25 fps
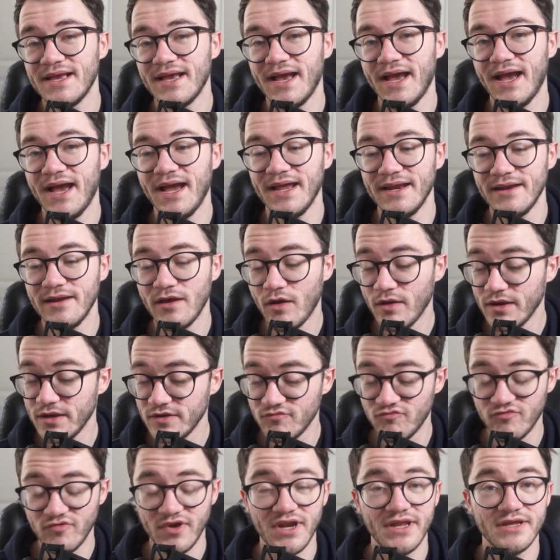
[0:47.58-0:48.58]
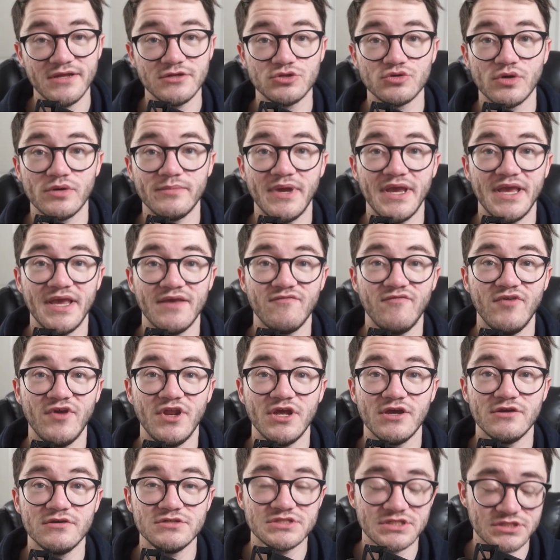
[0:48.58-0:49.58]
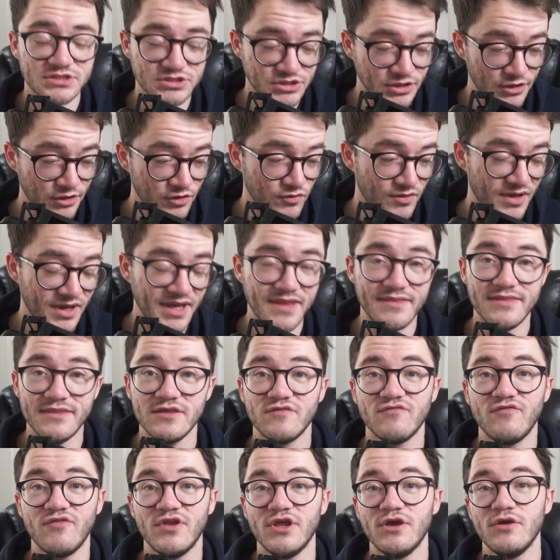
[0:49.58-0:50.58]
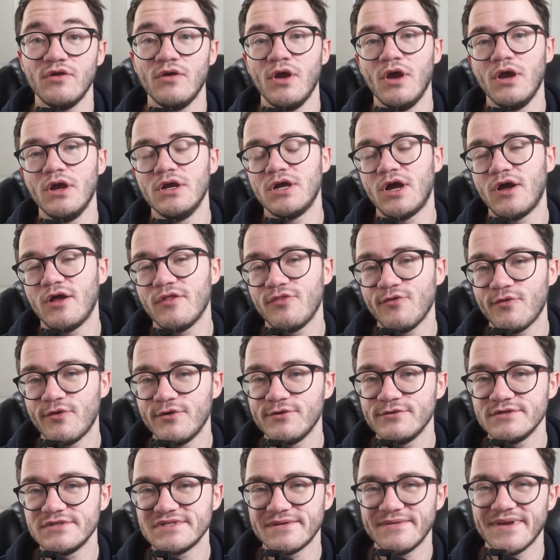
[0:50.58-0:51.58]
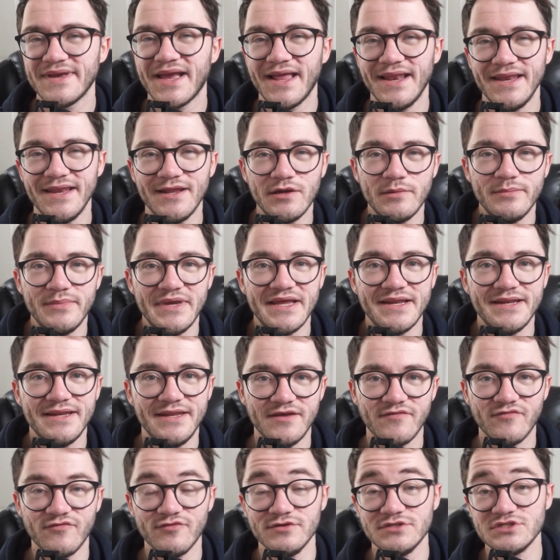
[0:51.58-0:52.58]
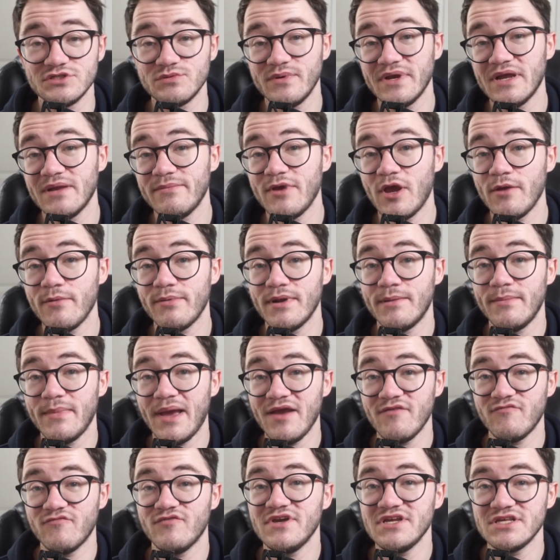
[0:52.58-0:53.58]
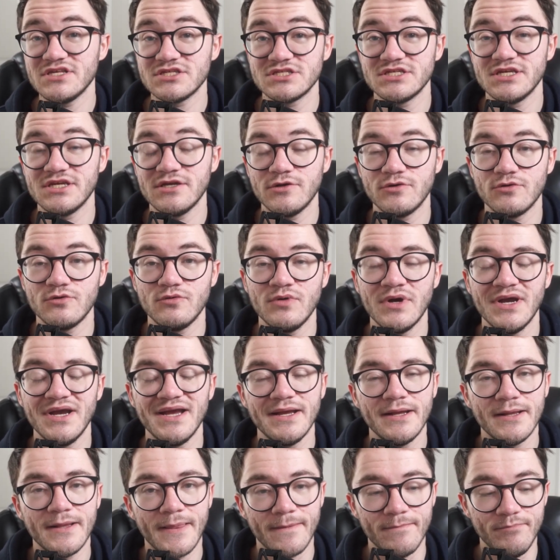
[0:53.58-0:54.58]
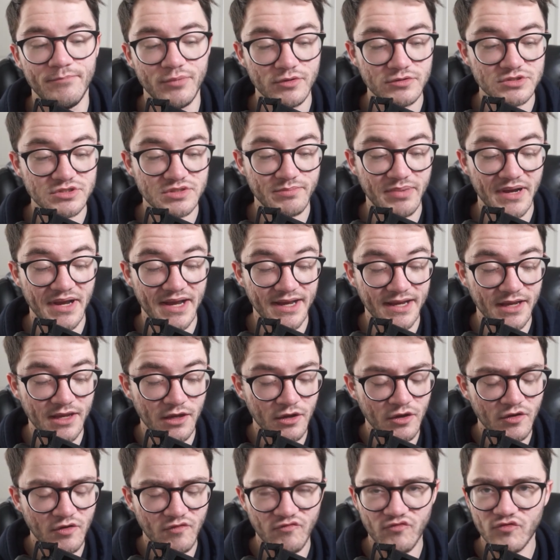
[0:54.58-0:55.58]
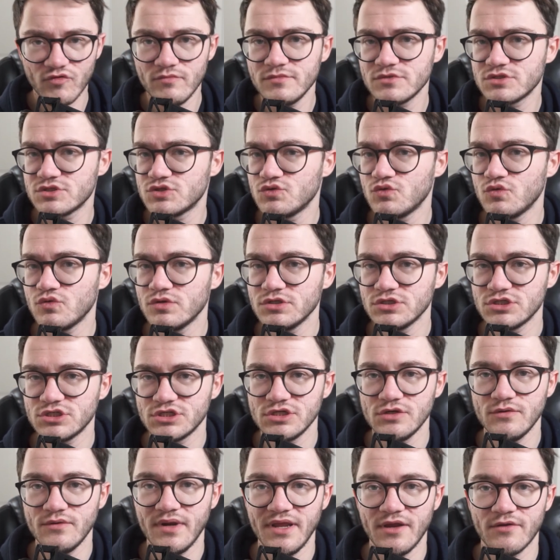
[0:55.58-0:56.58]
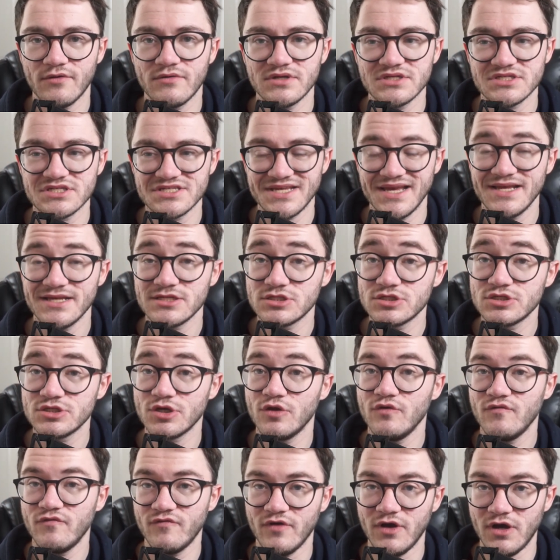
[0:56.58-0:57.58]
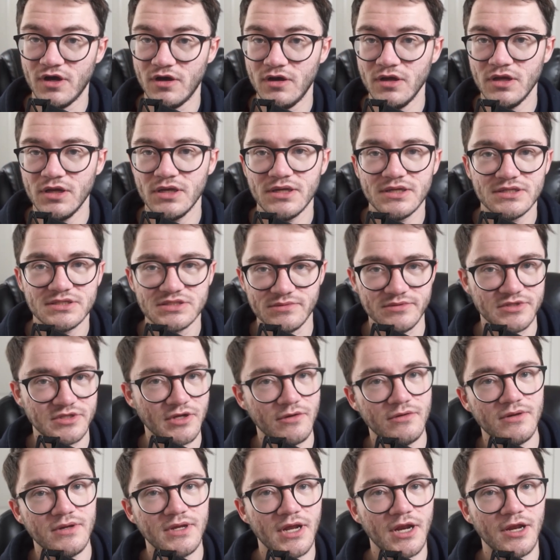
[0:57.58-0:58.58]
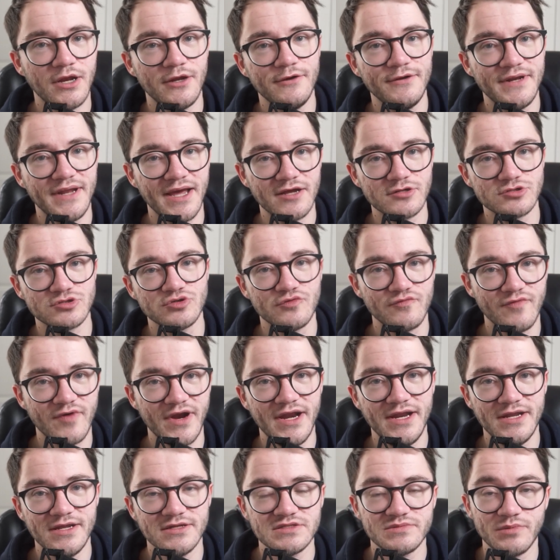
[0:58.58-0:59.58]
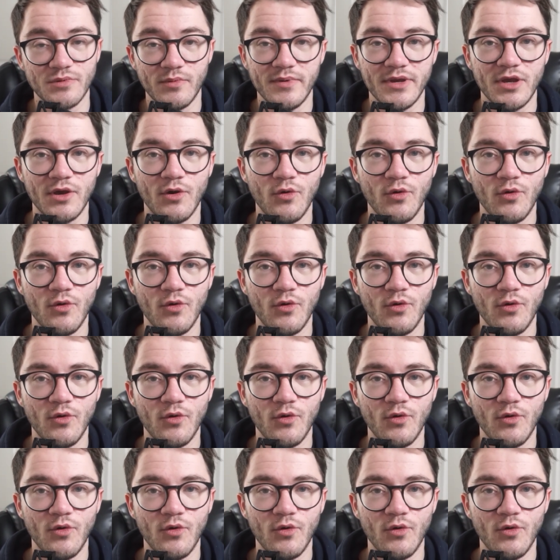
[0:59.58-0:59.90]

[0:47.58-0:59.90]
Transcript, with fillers: And I really enjoy making videos, so in this video I thought I'd do something a little bit different. So we're gonna be opening up every single booster pack from the Sword and Shield era set so far. So we don't include Astral Radiance, but we got